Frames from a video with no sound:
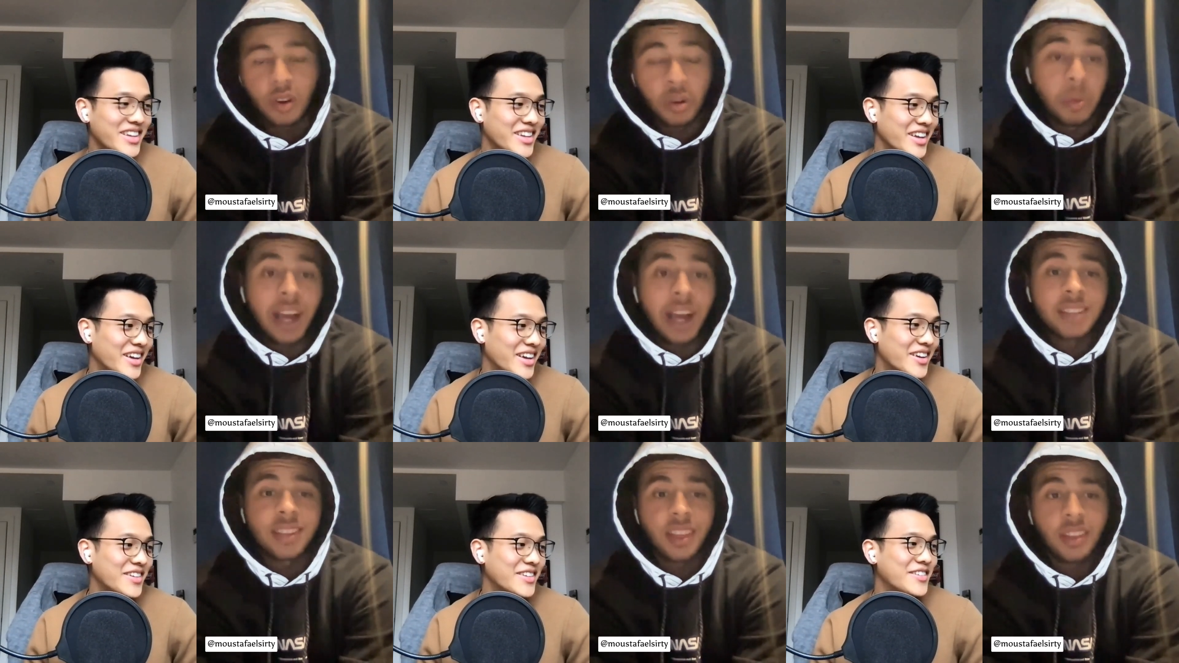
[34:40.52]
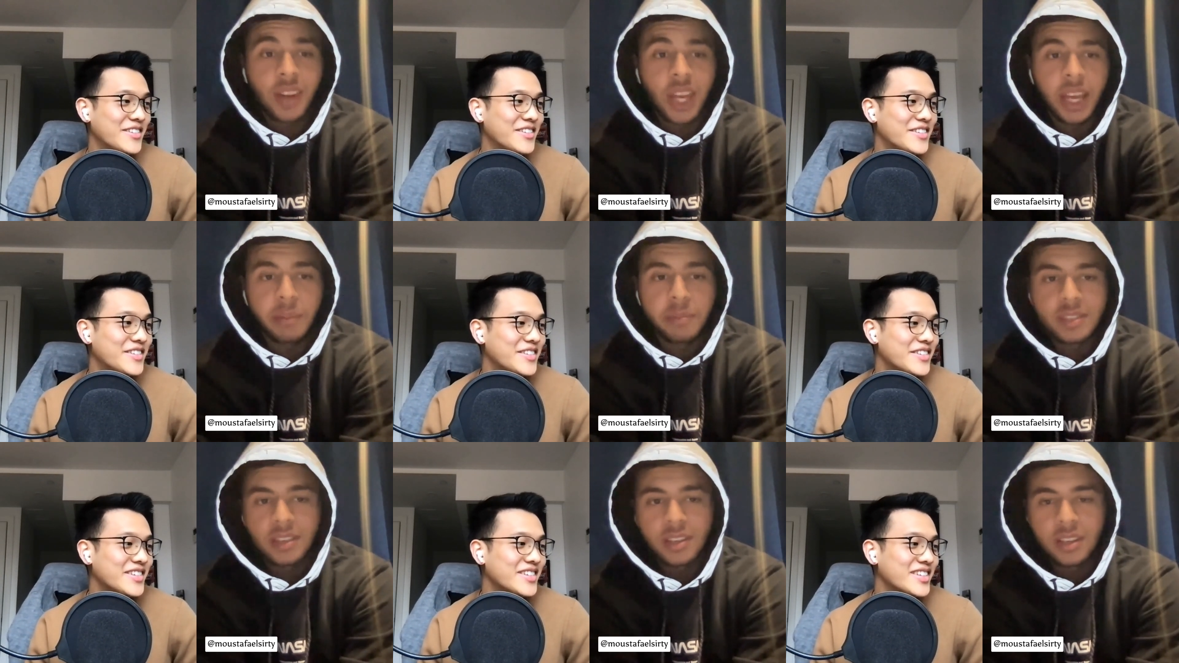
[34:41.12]
Speaker 1: Yeah. Max of three
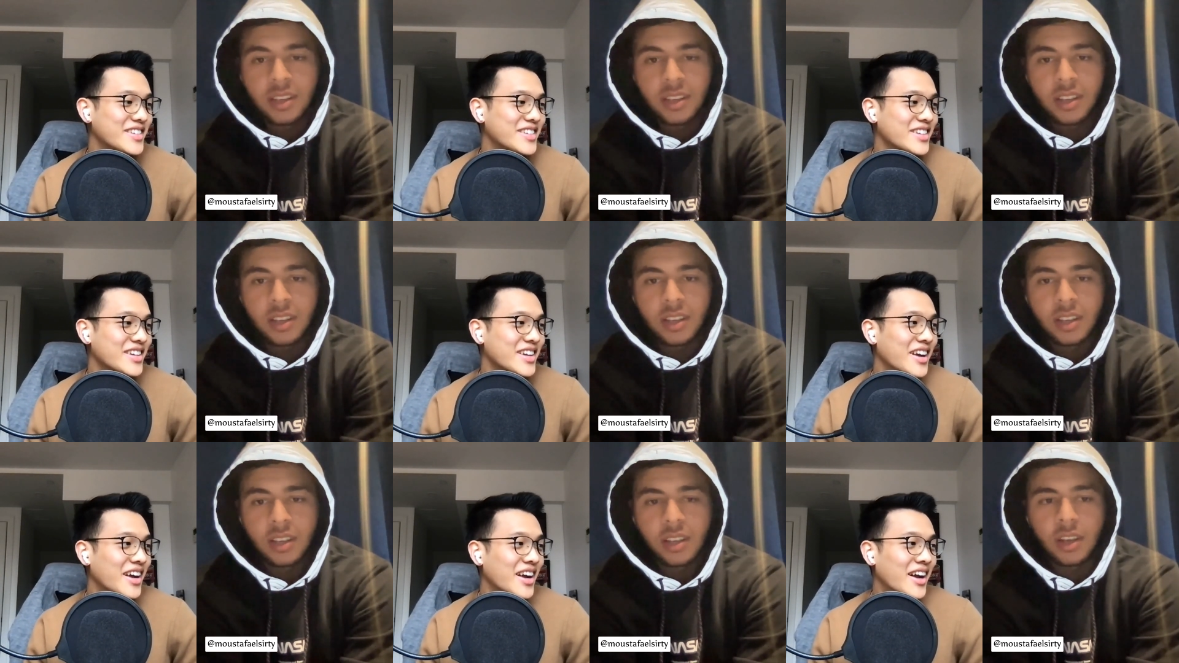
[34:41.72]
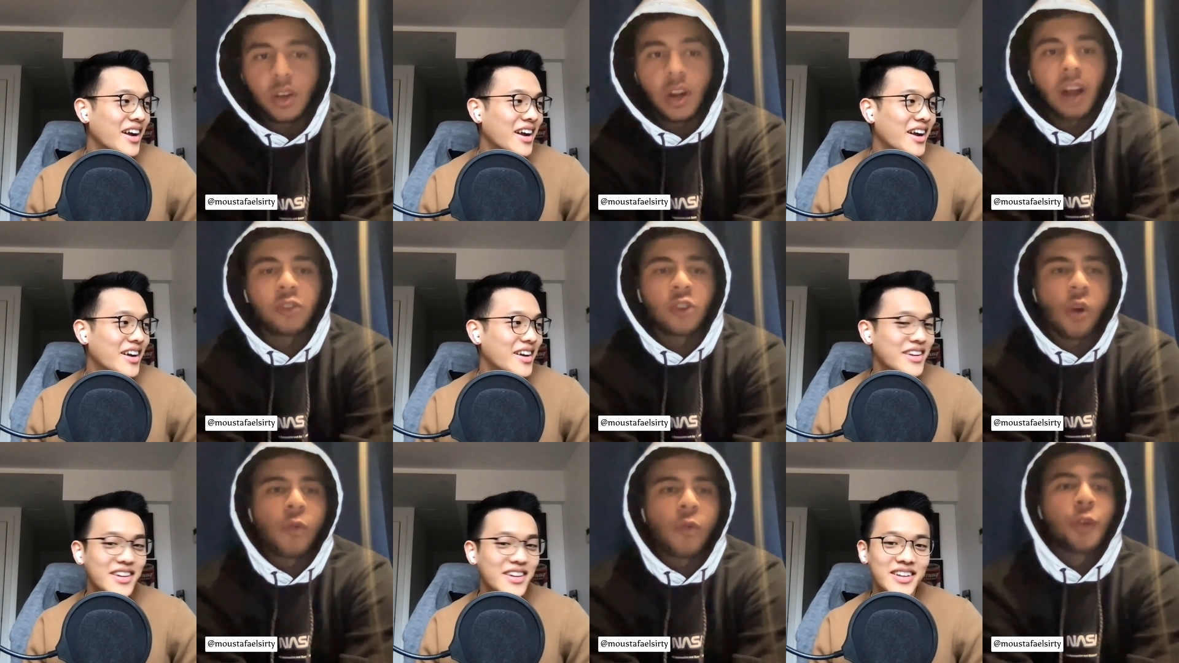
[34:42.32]
games. You don't have
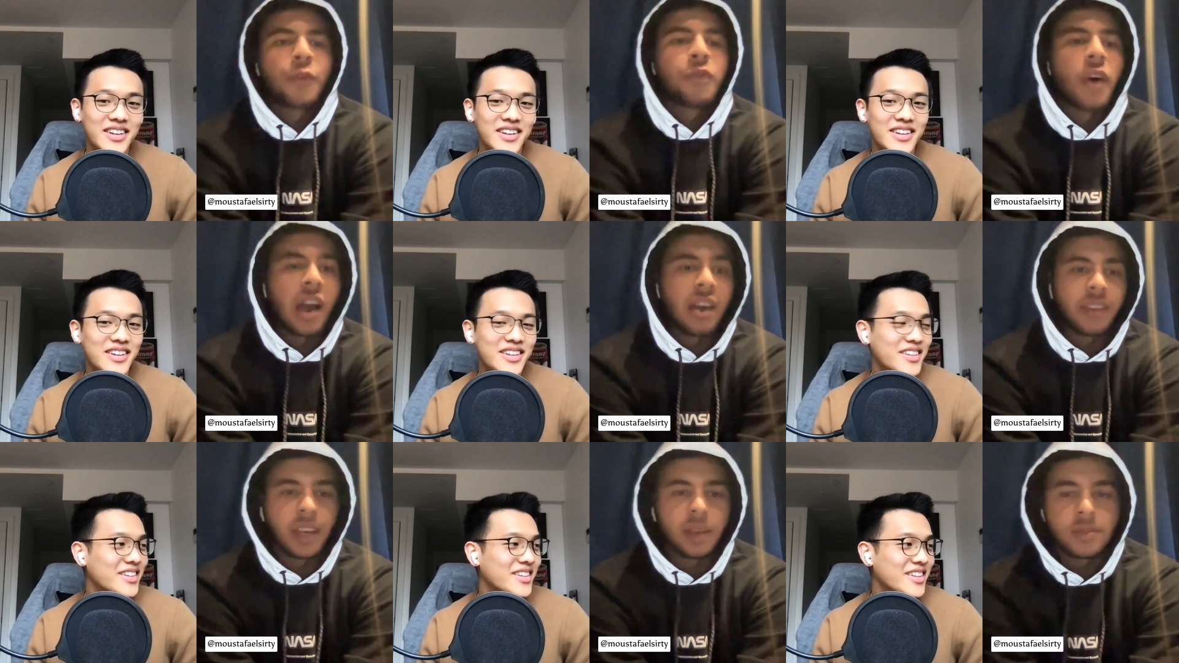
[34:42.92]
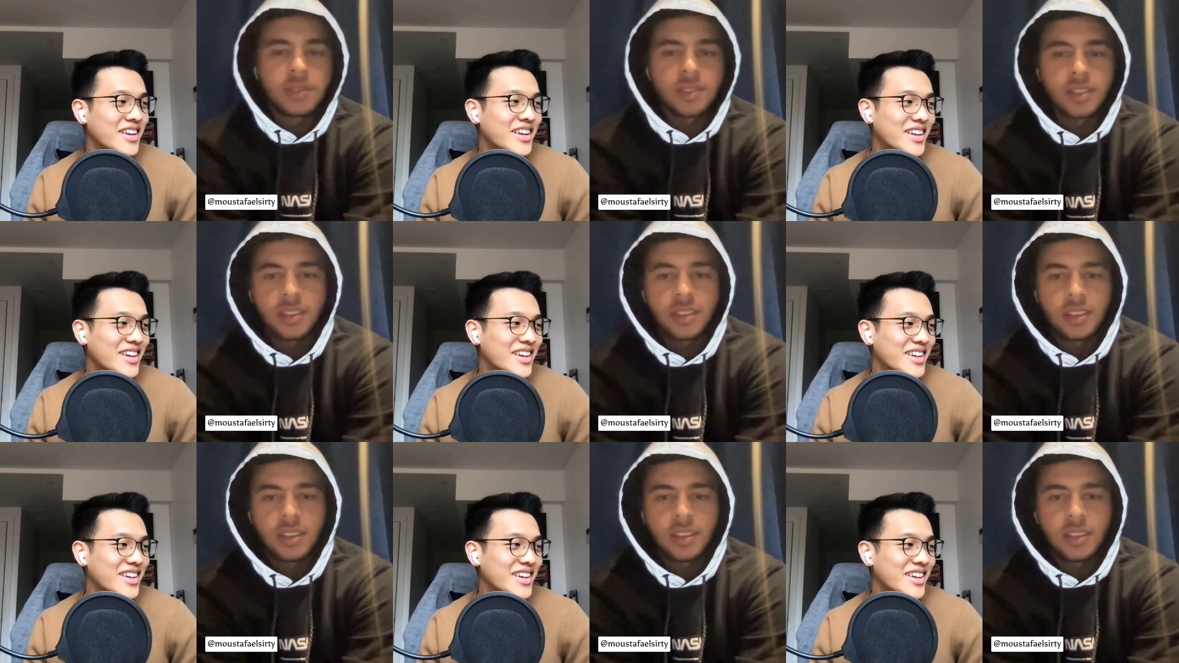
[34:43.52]
to go for five games.